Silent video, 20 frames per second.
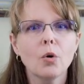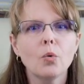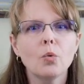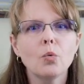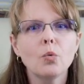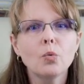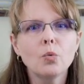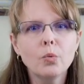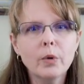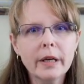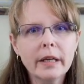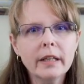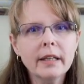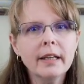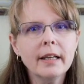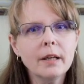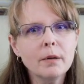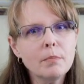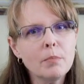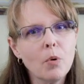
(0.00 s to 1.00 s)

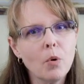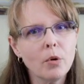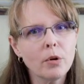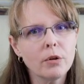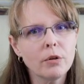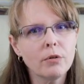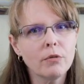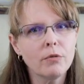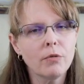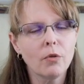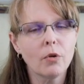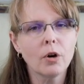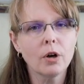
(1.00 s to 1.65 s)
really important for